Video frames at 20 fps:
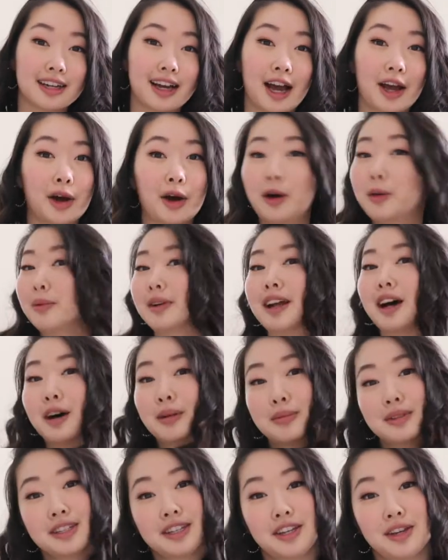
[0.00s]
I hope it
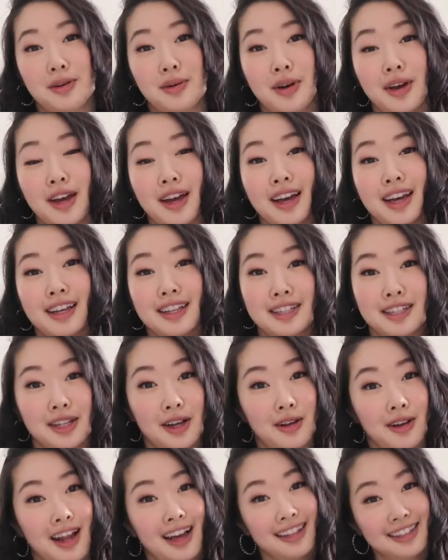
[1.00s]
helps you.
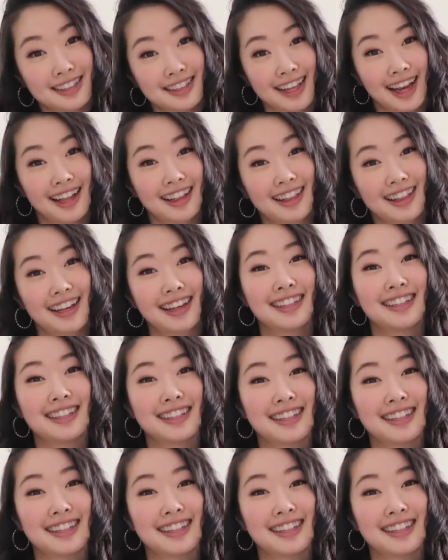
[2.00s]
So let's get it